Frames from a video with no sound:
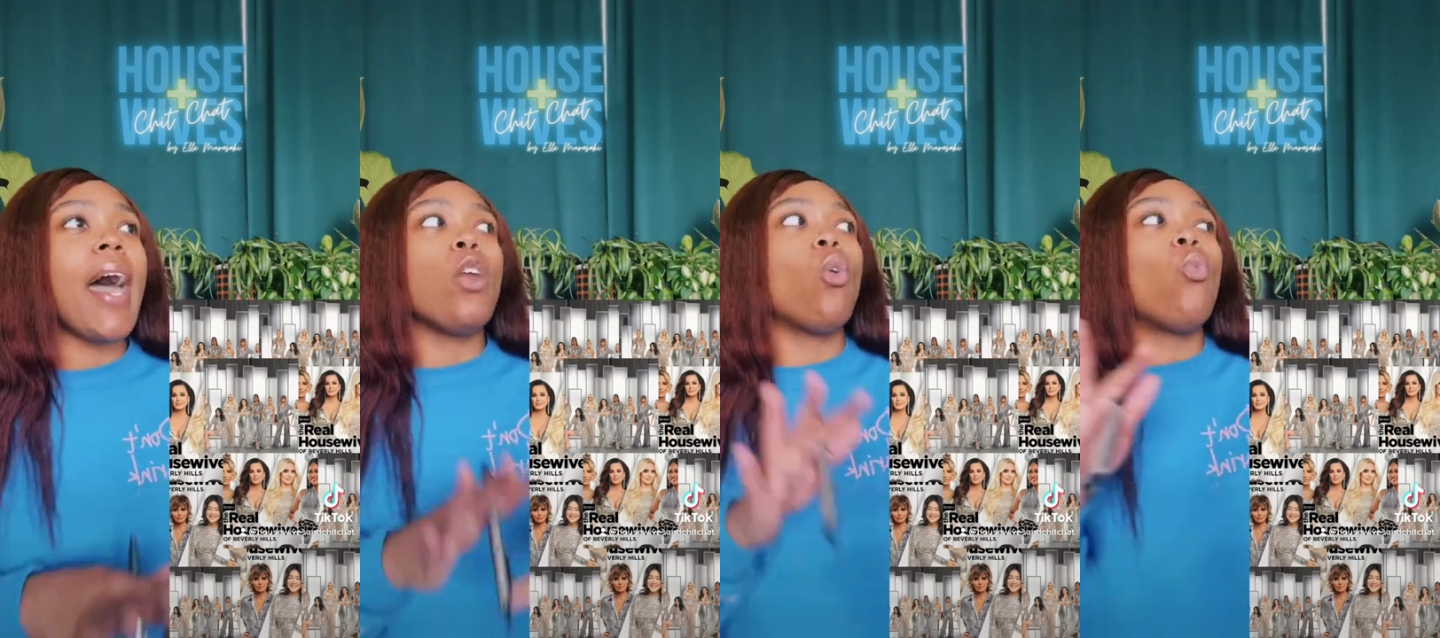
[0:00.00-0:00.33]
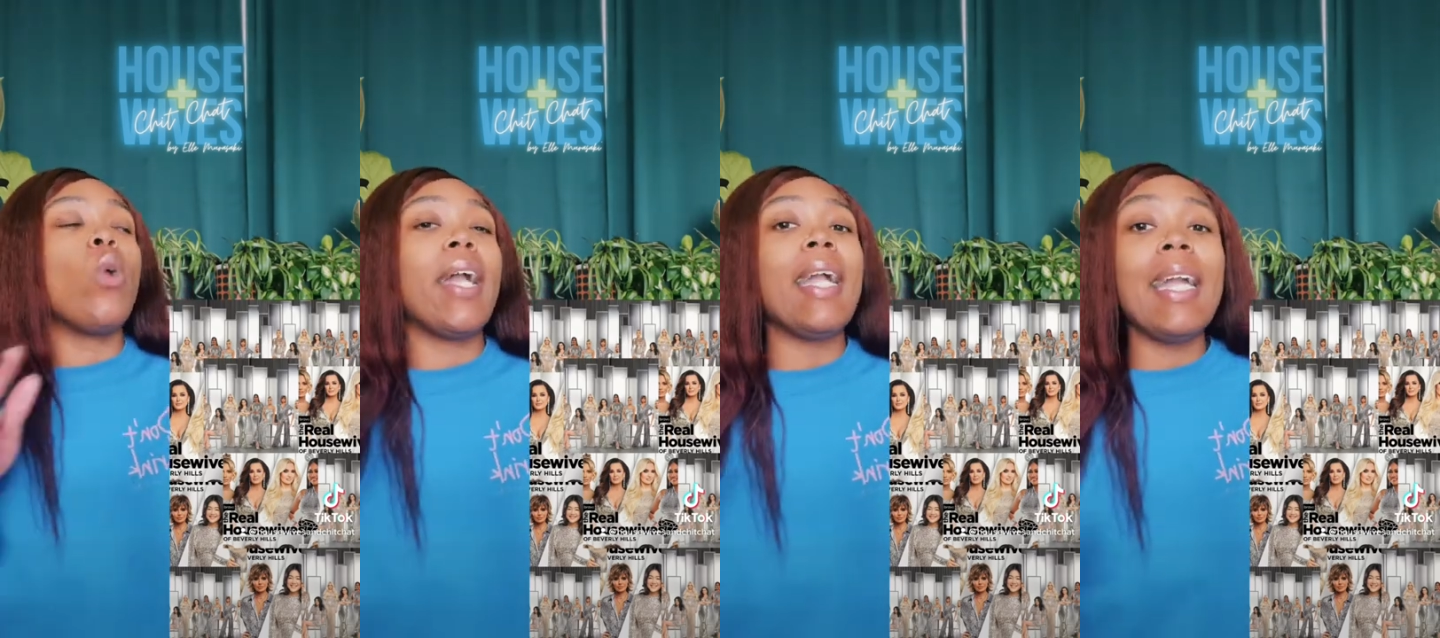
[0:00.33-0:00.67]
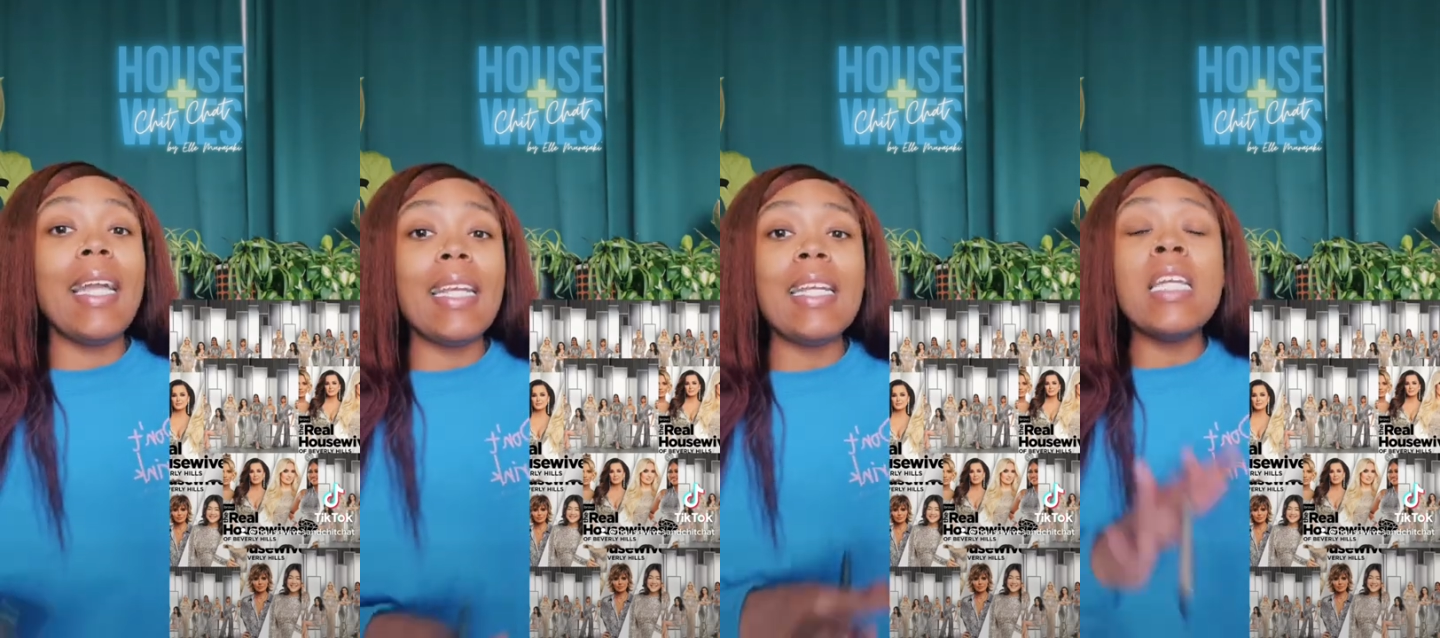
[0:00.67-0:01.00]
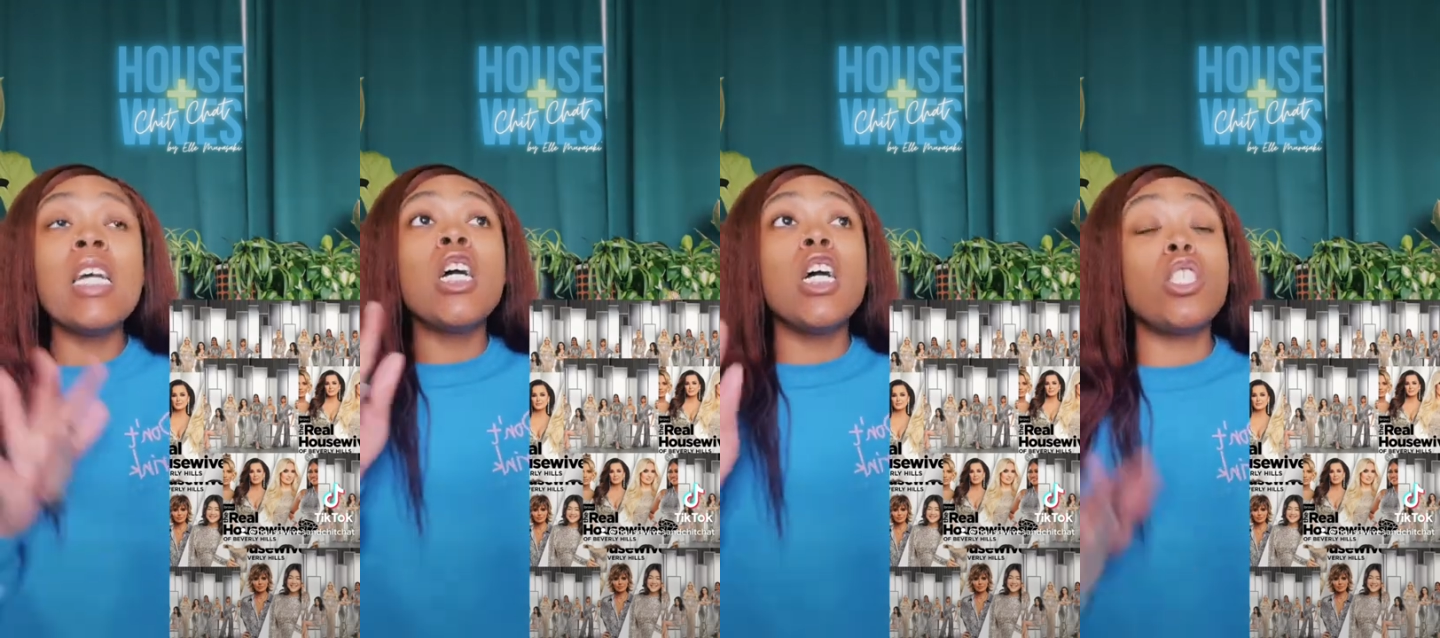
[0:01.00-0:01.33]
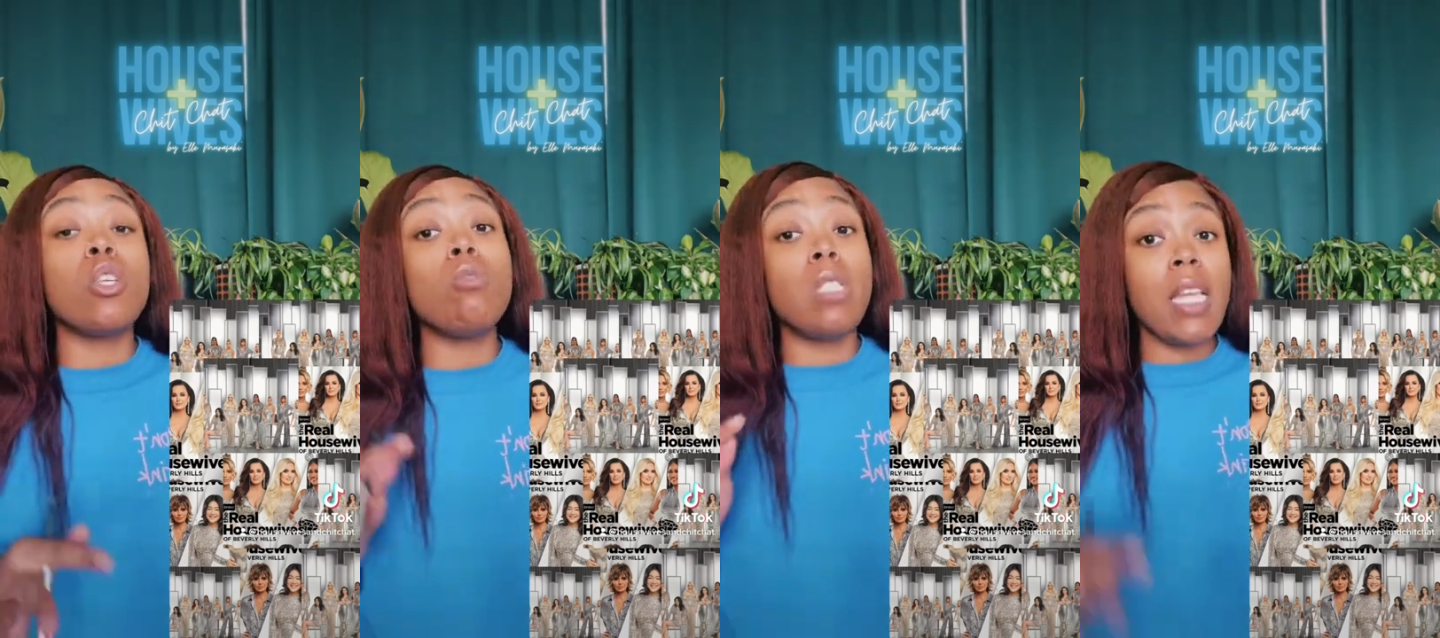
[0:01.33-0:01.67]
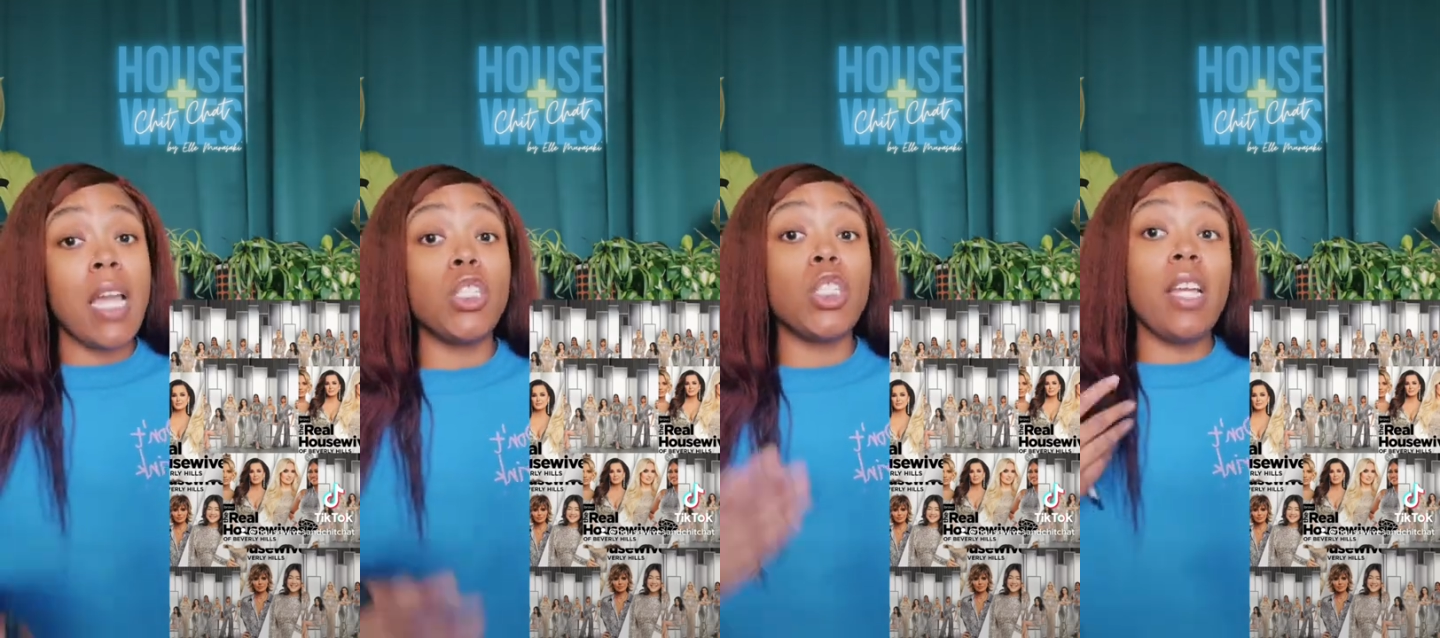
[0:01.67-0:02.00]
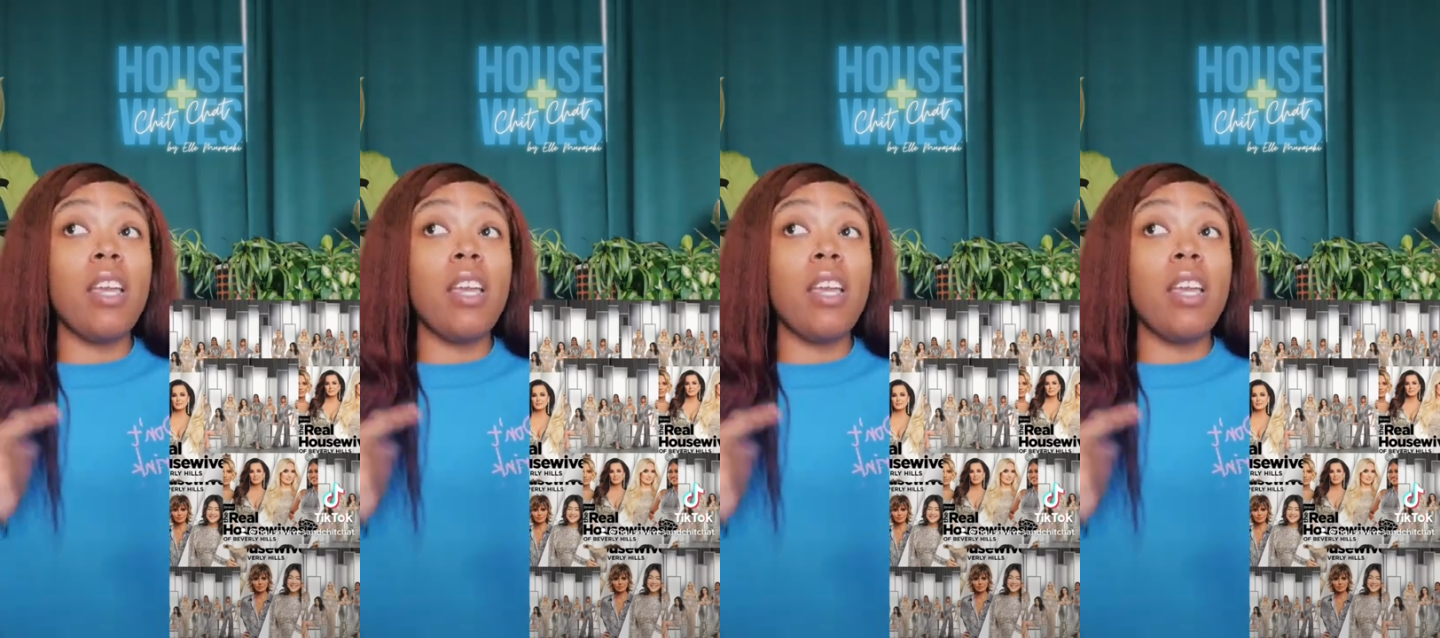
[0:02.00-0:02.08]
I don't want any association